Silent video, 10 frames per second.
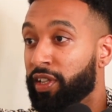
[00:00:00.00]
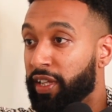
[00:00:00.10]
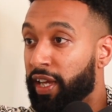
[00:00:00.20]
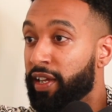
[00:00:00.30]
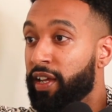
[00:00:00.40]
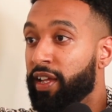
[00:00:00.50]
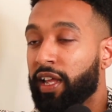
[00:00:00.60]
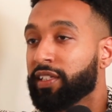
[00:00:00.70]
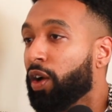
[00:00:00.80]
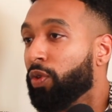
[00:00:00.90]
Yeah,
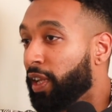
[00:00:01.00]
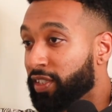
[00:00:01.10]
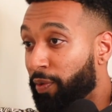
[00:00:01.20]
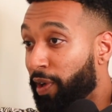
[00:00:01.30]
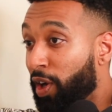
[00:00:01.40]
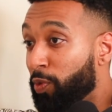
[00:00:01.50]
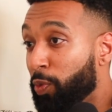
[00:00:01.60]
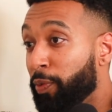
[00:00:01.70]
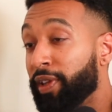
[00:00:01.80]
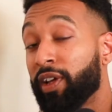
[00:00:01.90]
that's how it are with women.